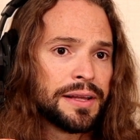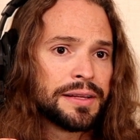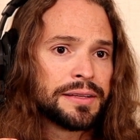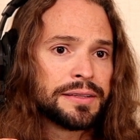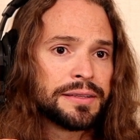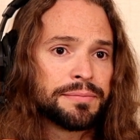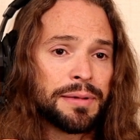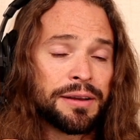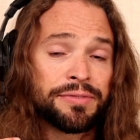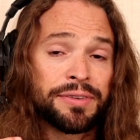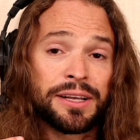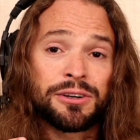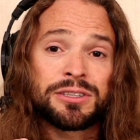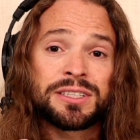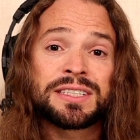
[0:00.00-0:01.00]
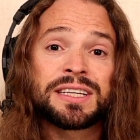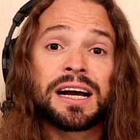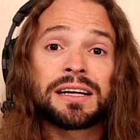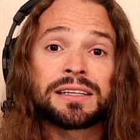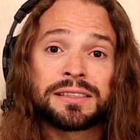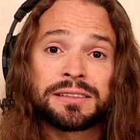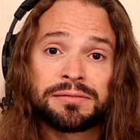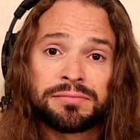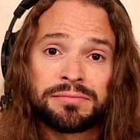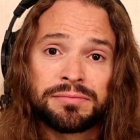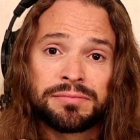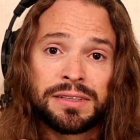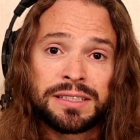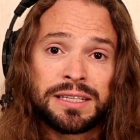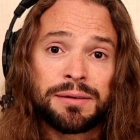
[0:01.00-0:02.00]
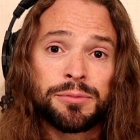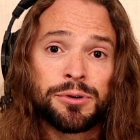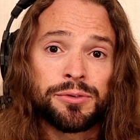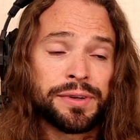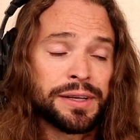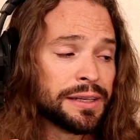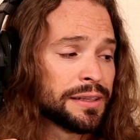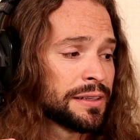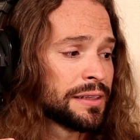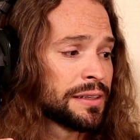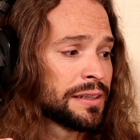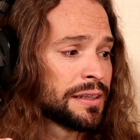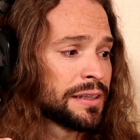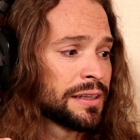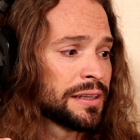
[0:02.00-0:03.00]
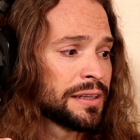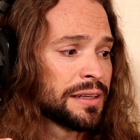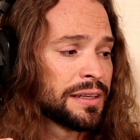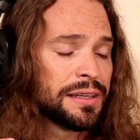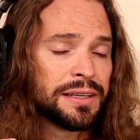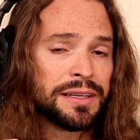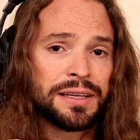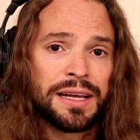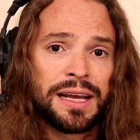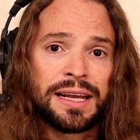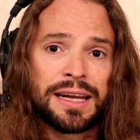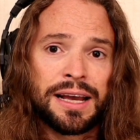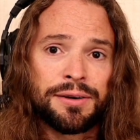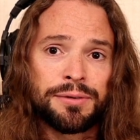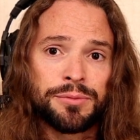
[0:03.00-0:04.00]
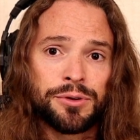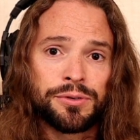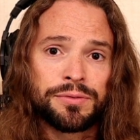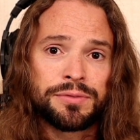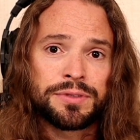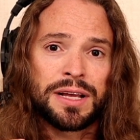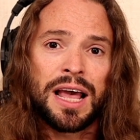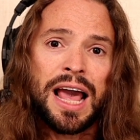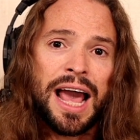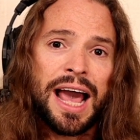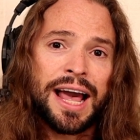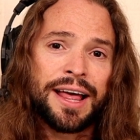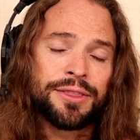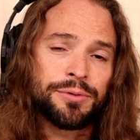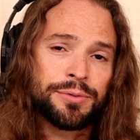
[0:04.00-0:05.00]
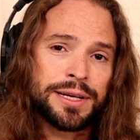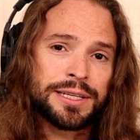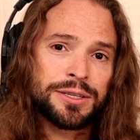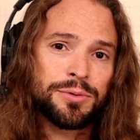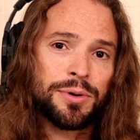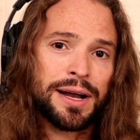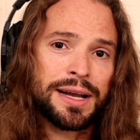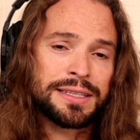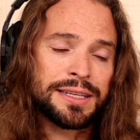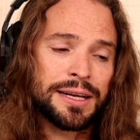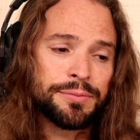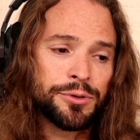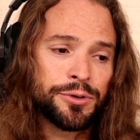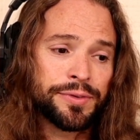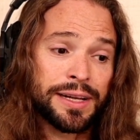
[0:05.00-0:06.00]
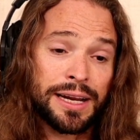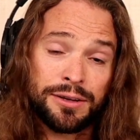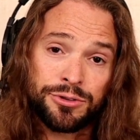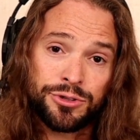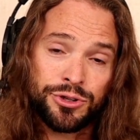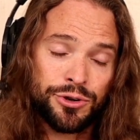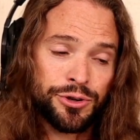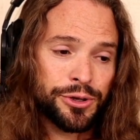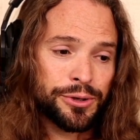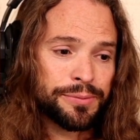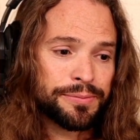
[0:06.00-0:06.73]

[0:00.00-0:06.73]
My finger's stuck. It's not moving. And now it moves. And the reason why it's not moving, I'll show you.